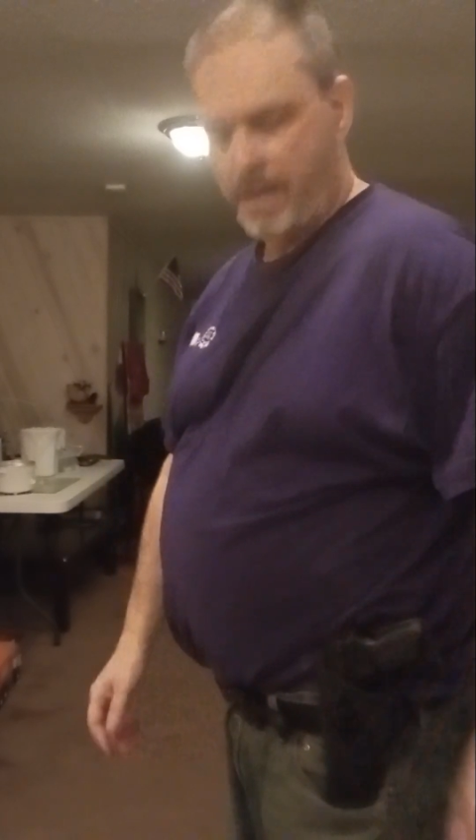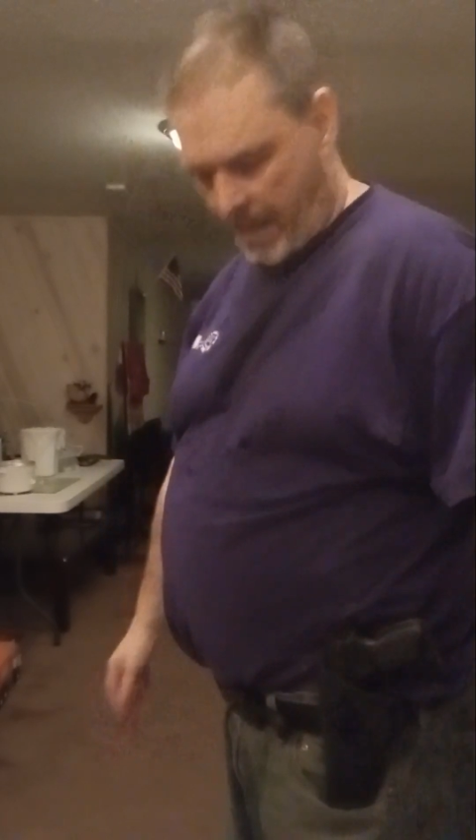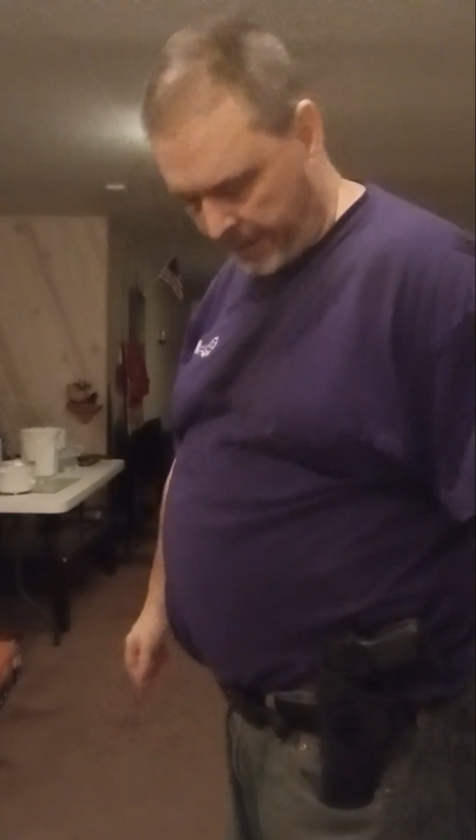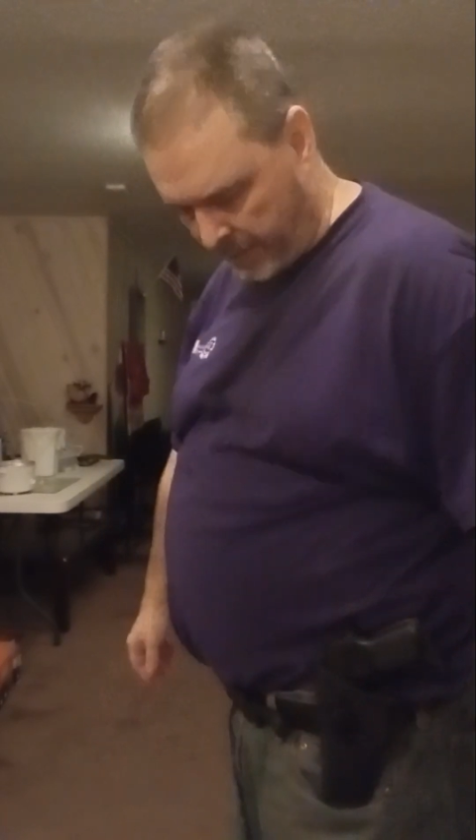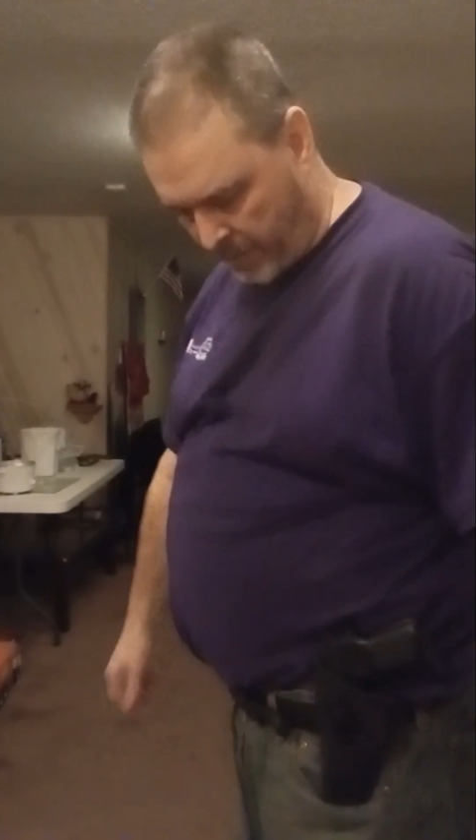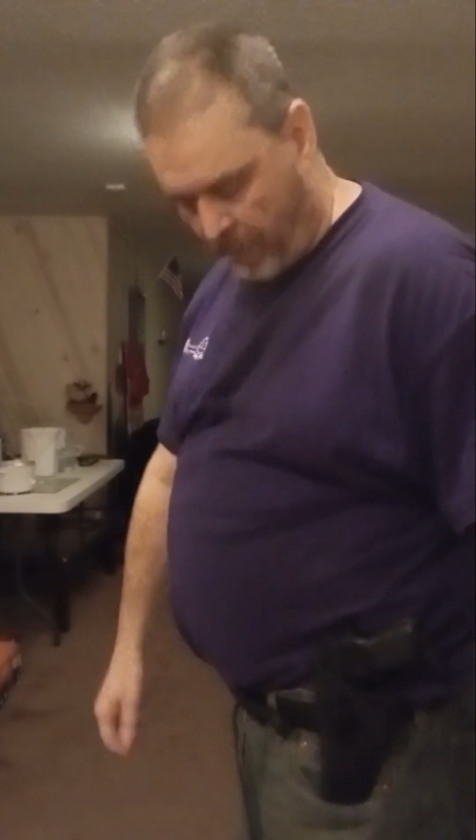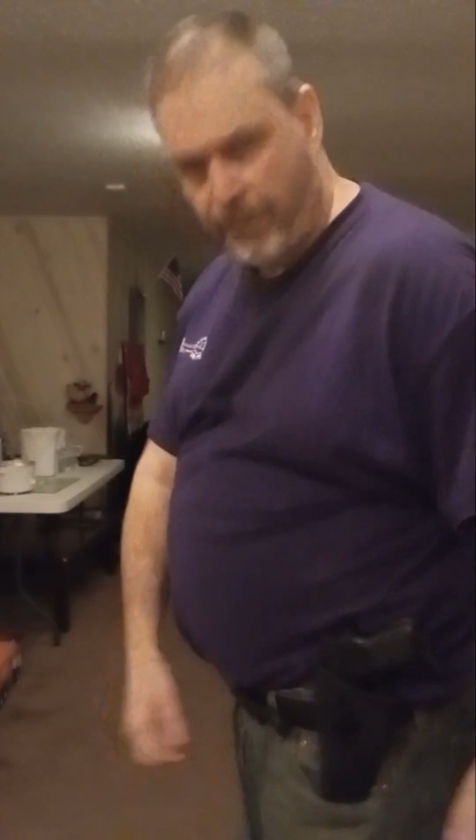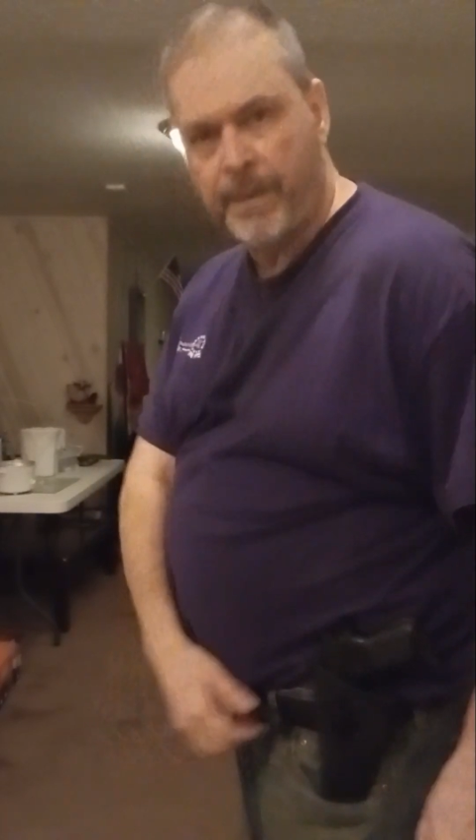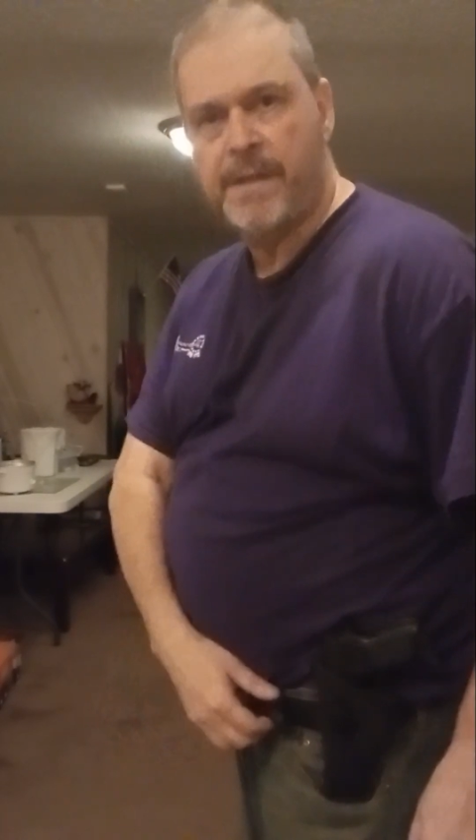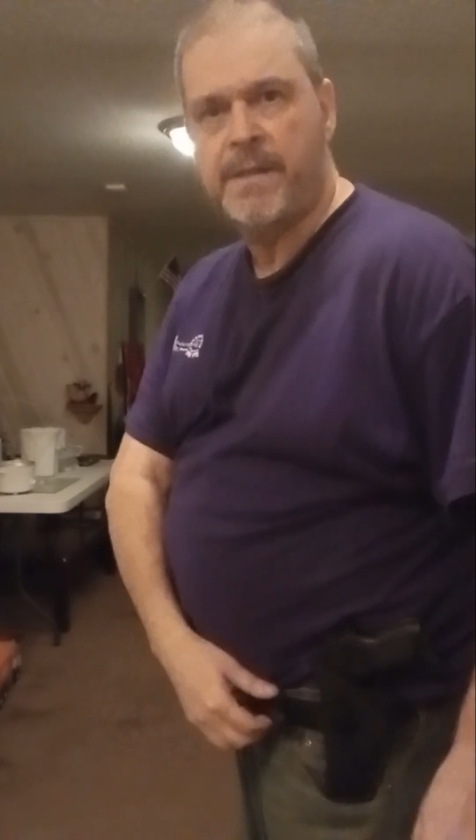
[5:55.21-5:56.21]
I could go
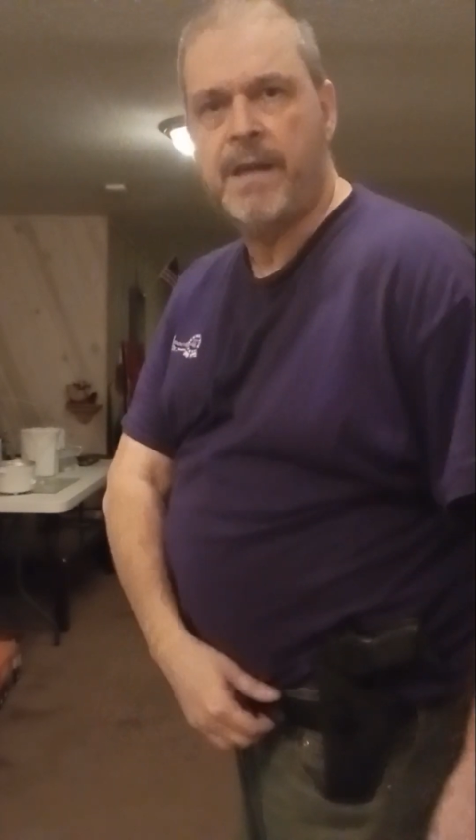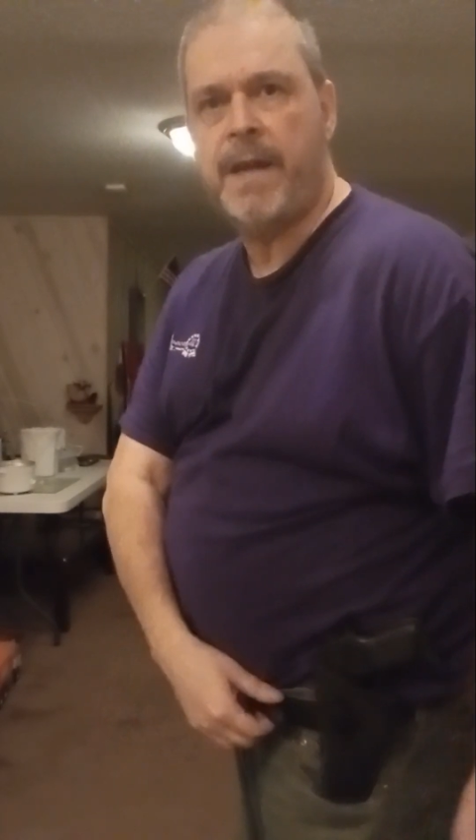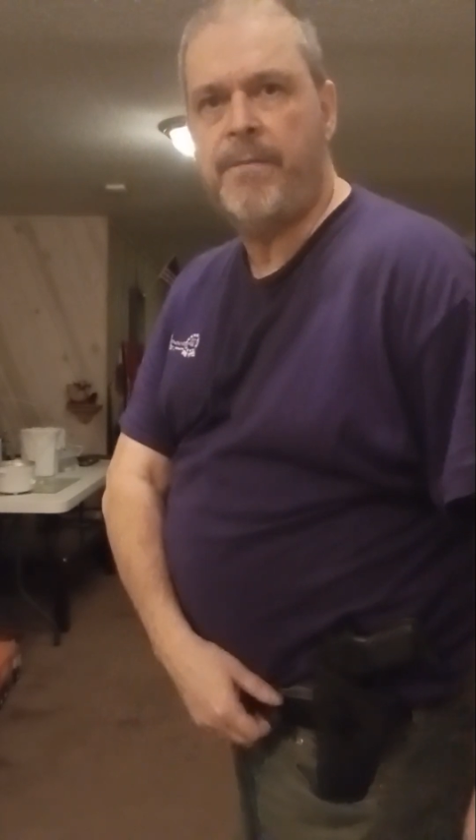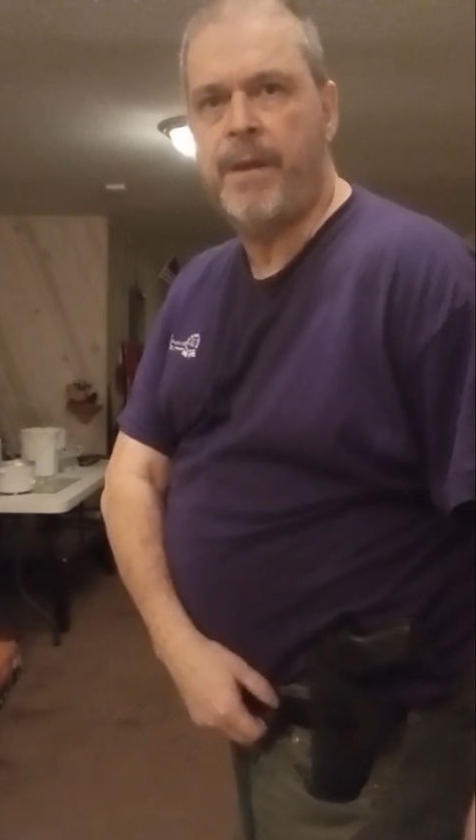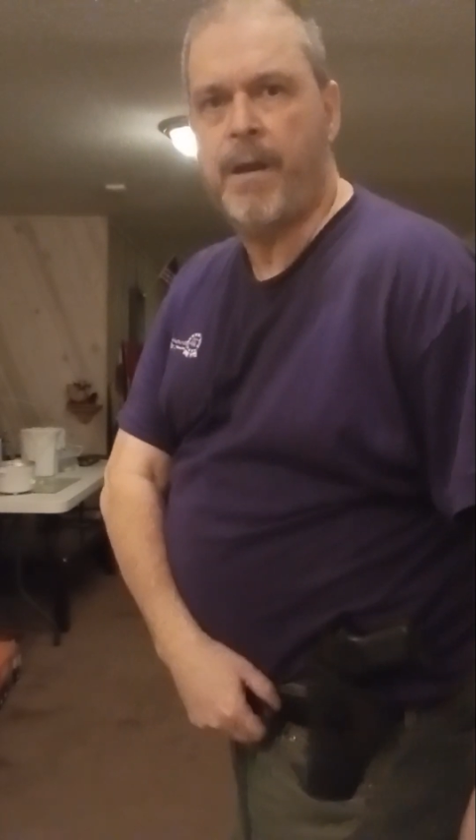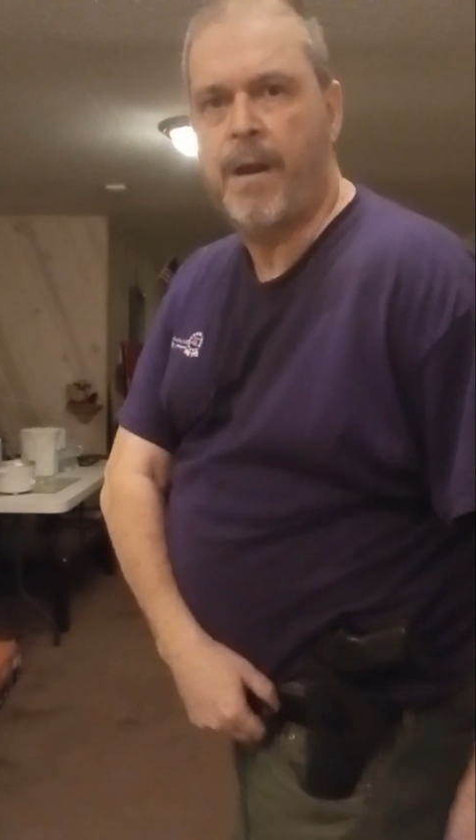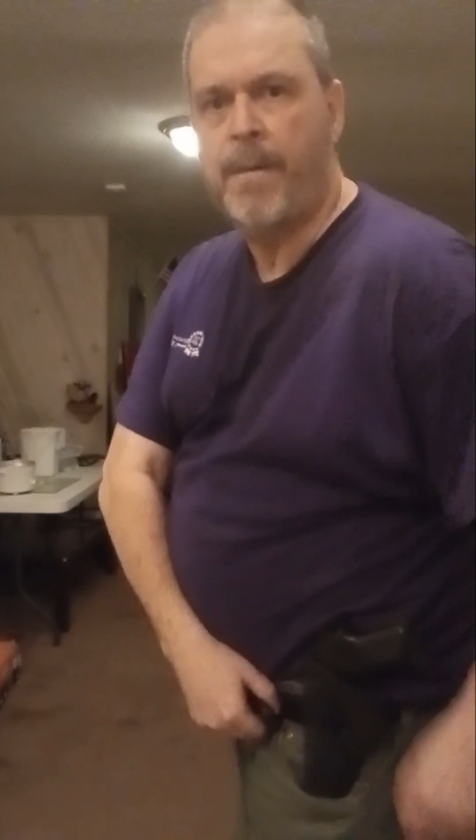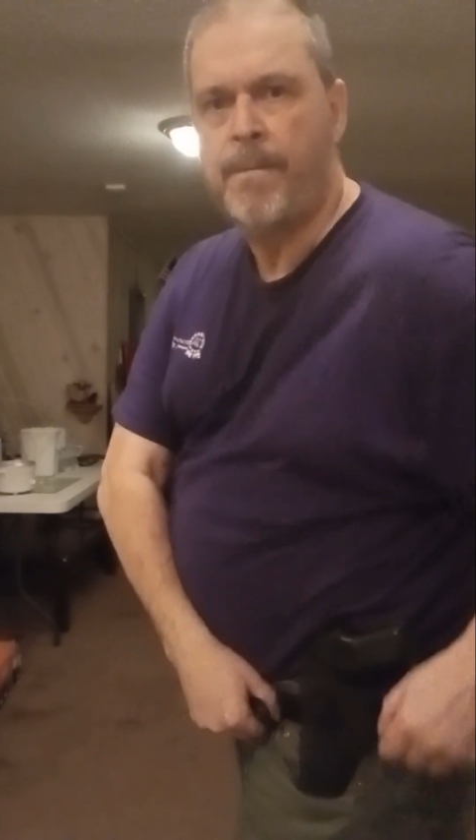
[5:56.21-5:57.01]
for this knife here